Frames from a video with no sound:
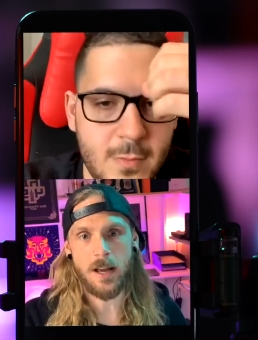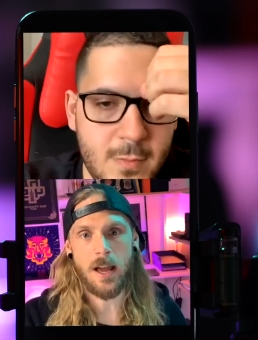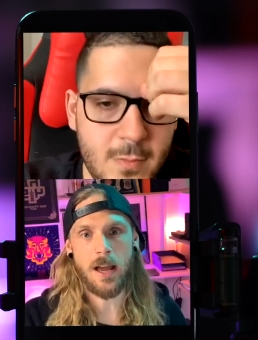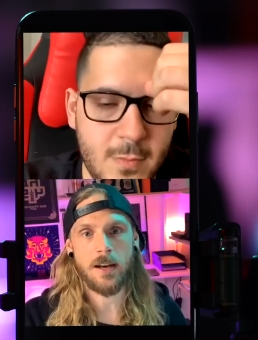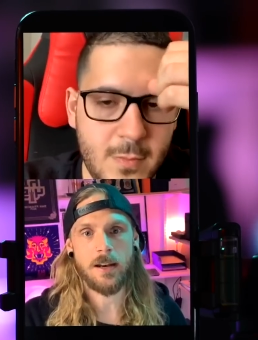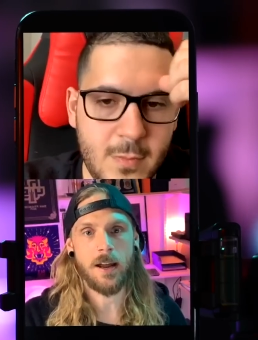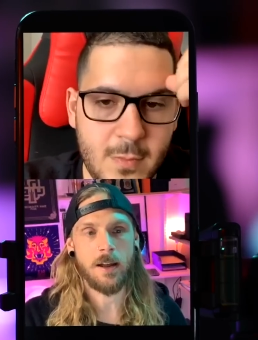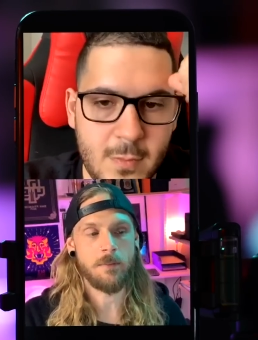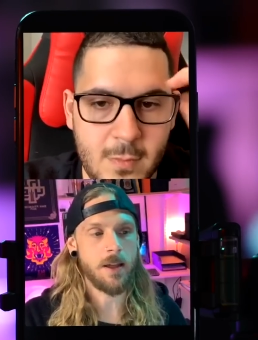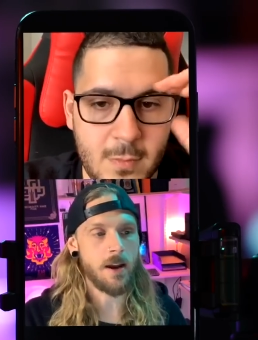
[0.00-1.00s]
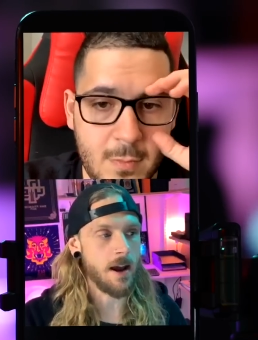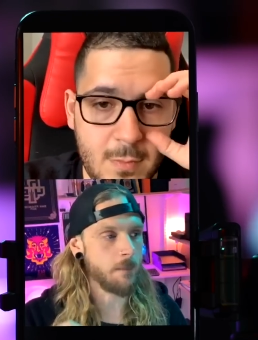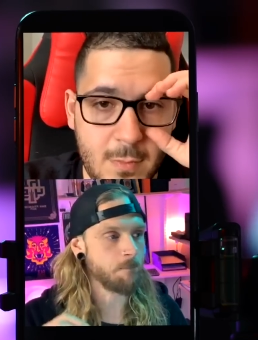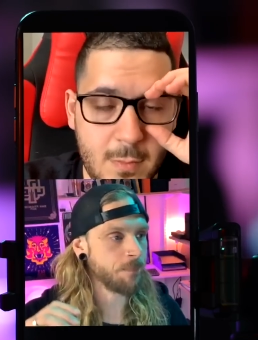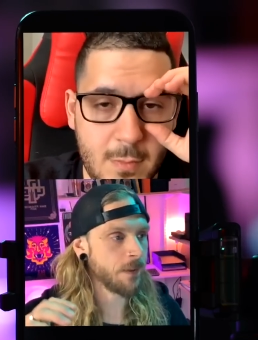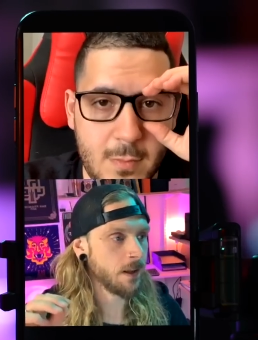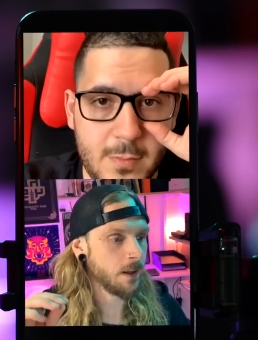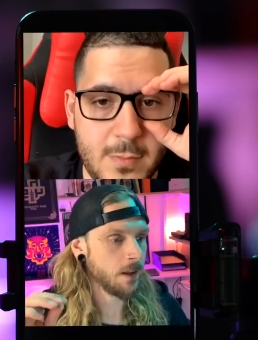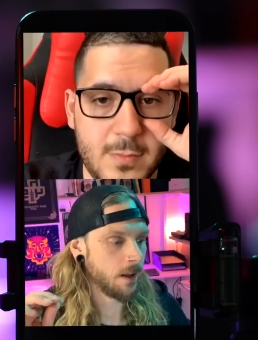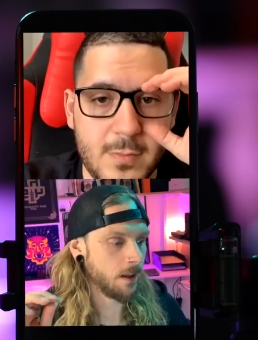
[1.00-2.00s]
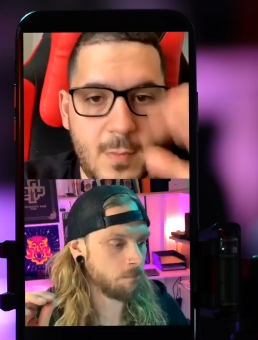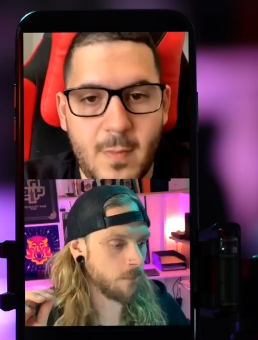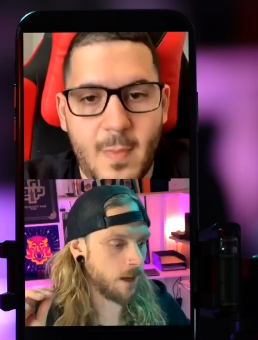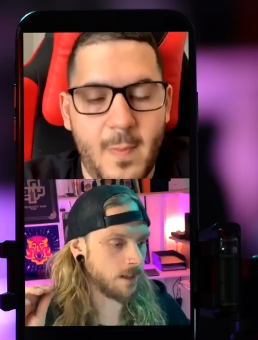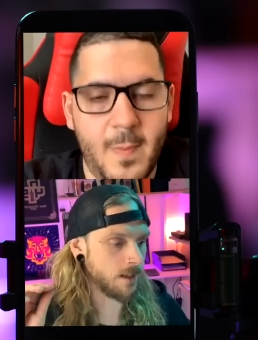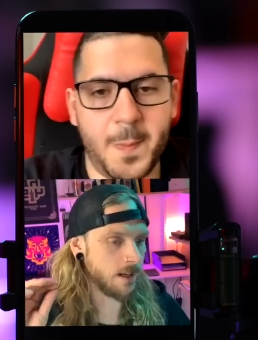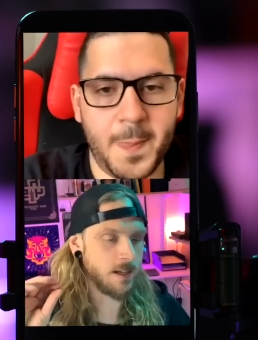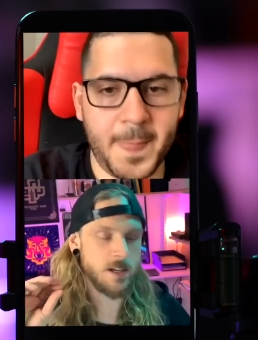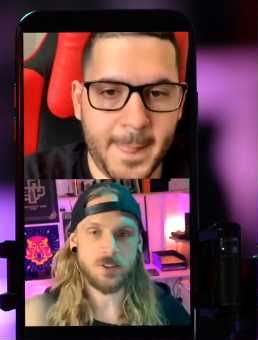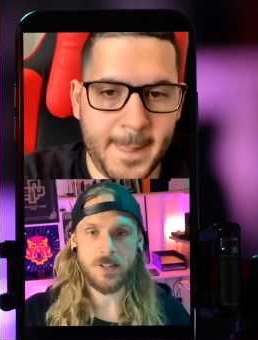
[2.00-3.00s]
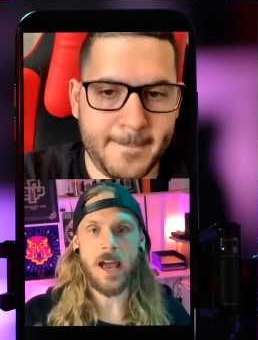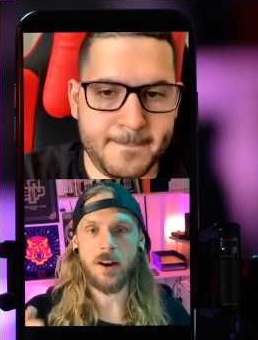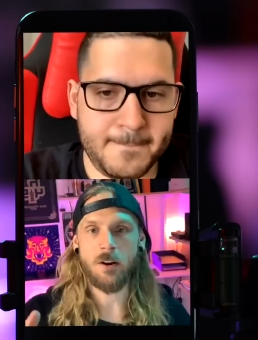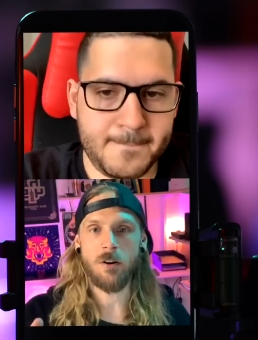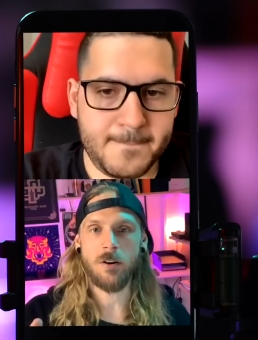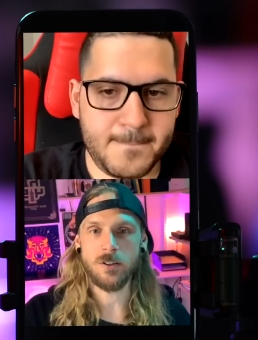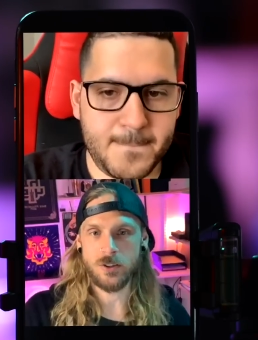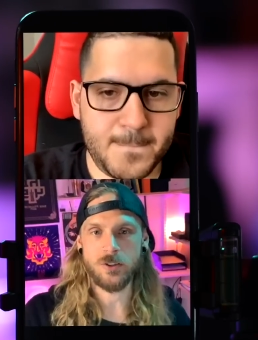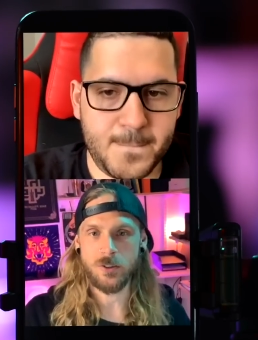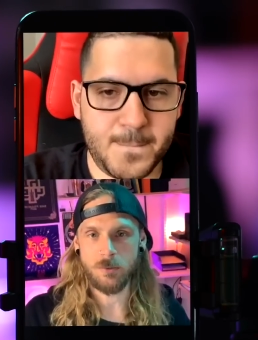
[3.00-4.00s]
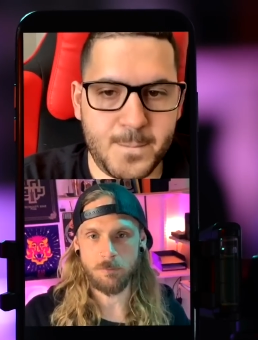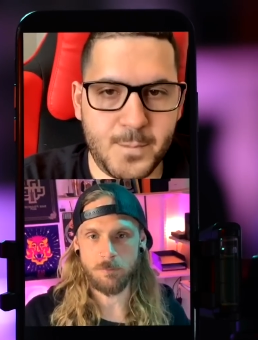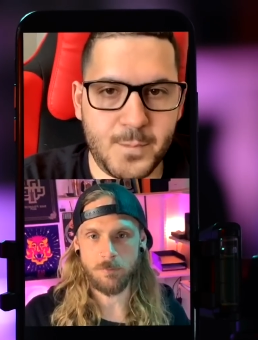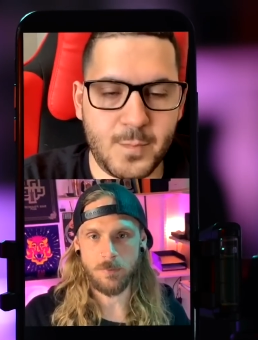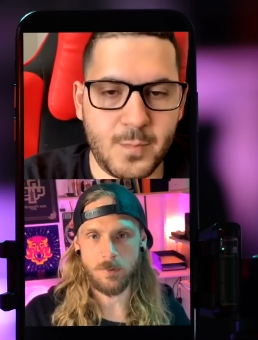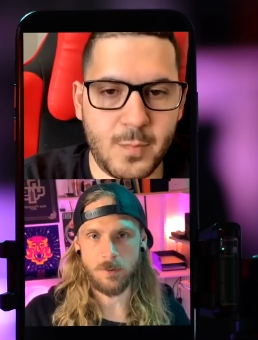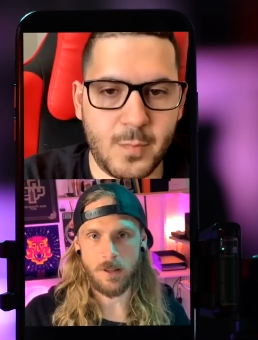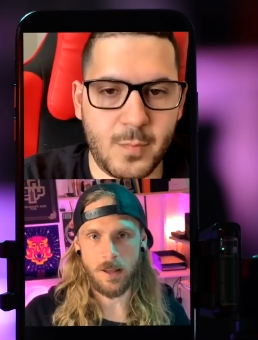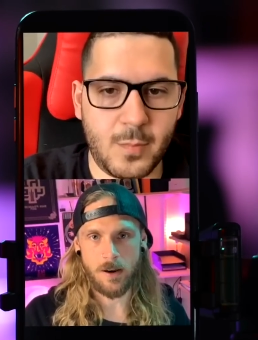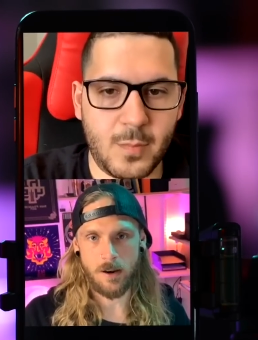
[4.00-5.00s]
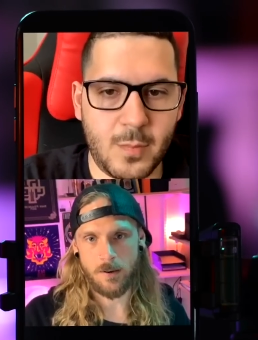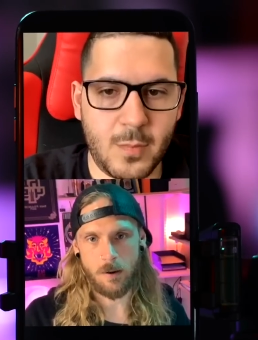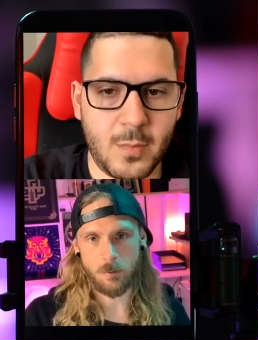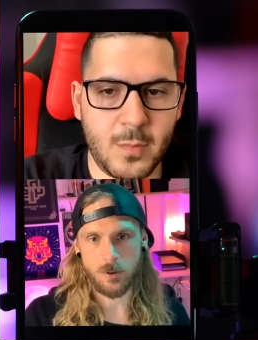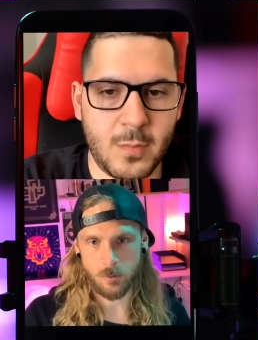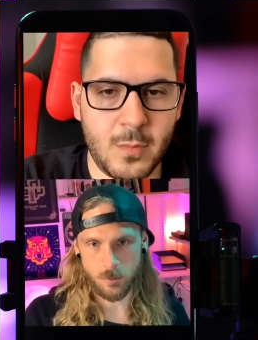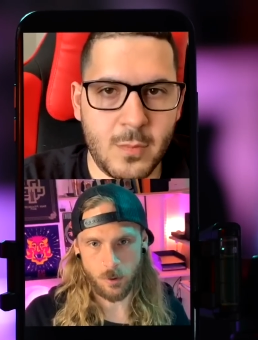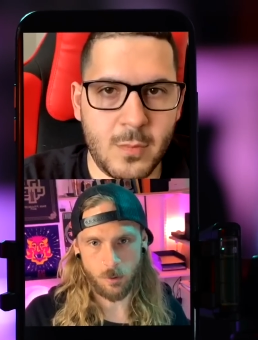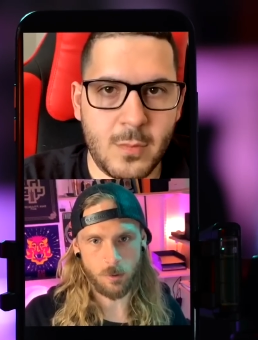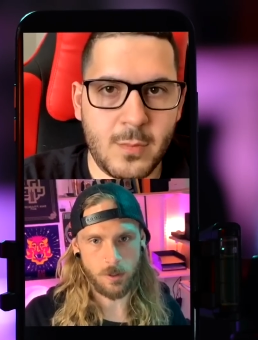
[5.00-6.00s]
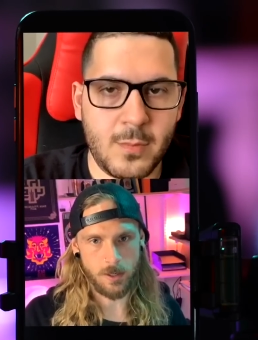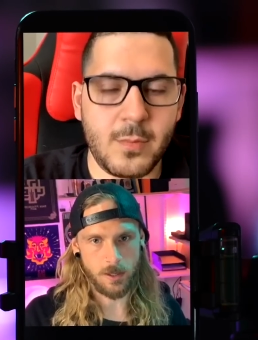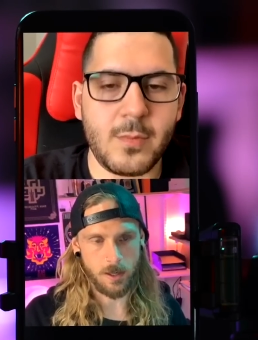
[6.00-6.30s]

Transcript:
Speaker 1: and uh, then I, um, I, I did a scan on a system that that I was controlling.